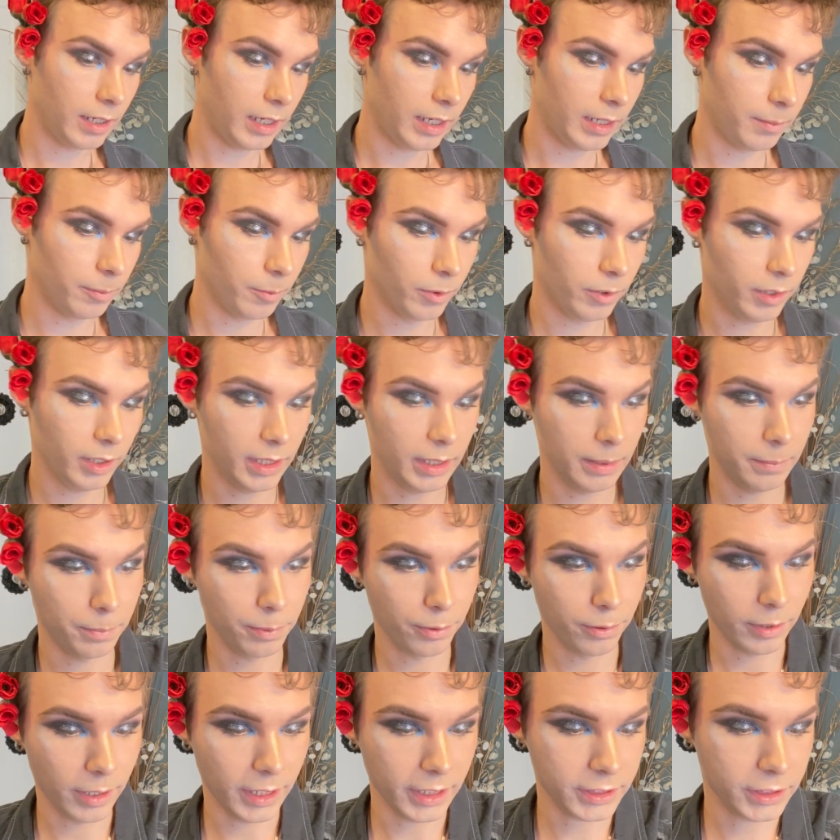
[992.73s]
I'm really
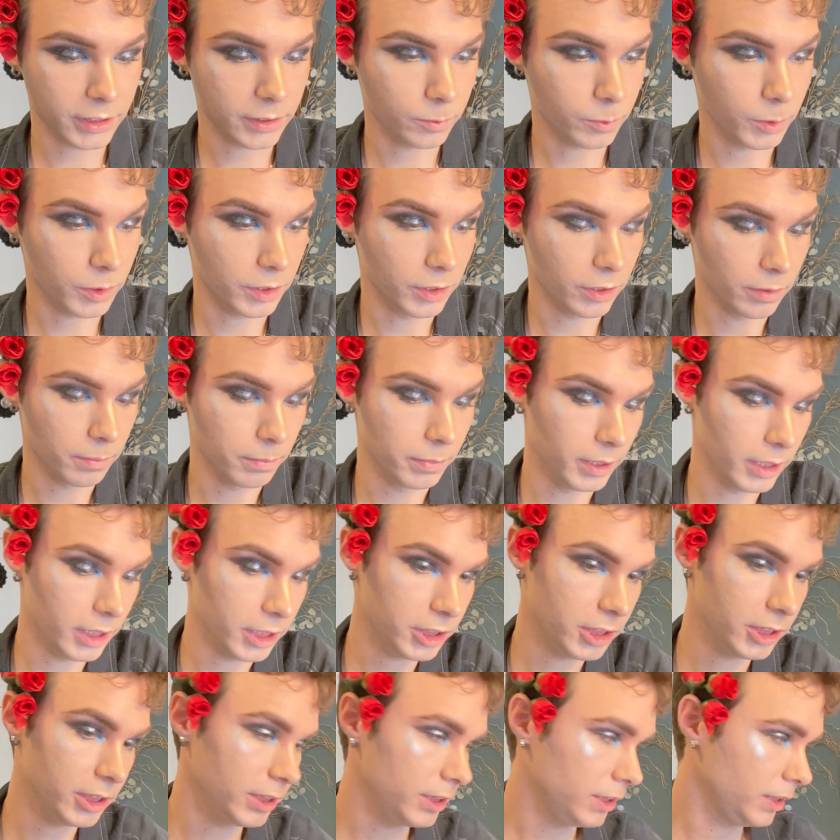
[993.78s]
impressed with their
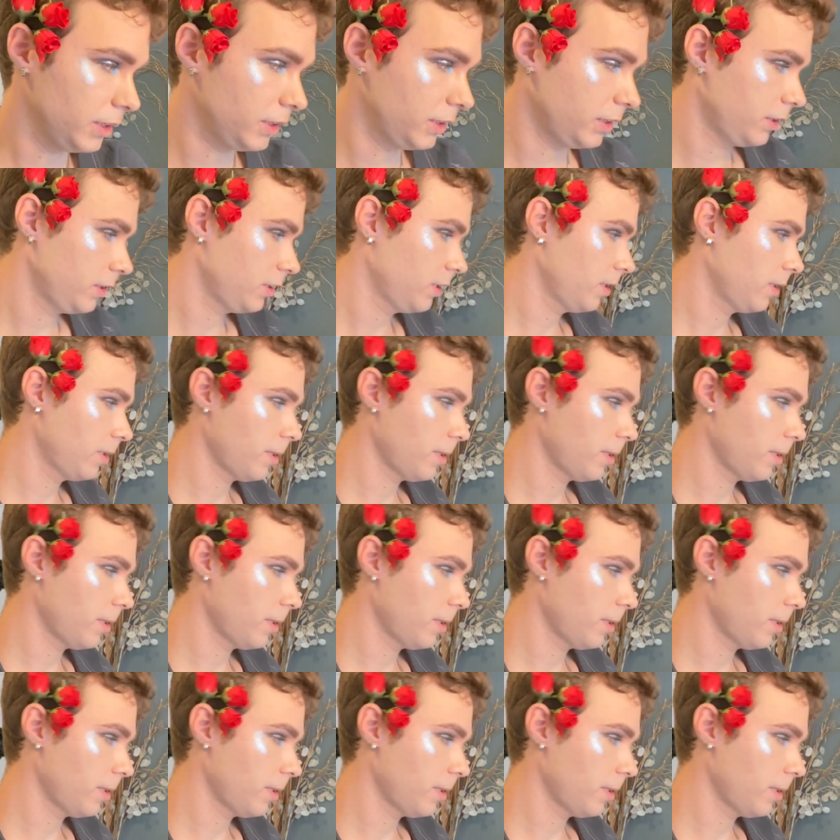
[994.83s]
blushes.